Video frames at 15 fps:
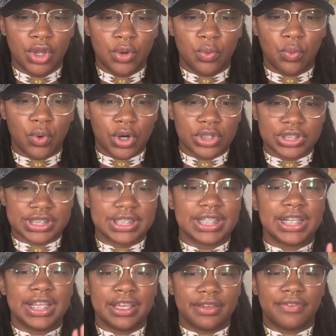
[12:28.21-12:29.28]
worse
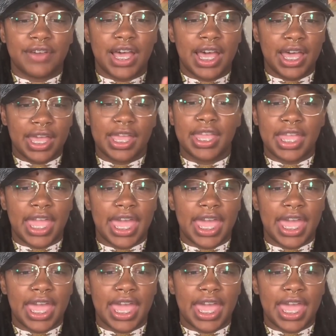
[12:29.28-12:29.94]
than if I